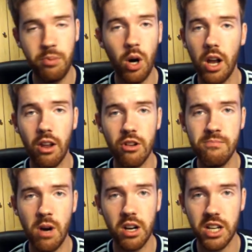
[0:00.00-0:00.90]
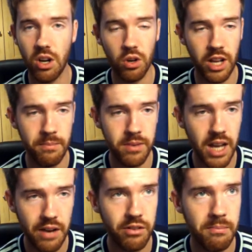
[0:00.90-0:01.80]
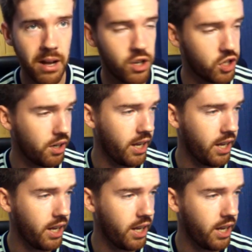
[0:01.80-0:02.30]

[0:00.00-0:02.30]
put a lot of money on him never managing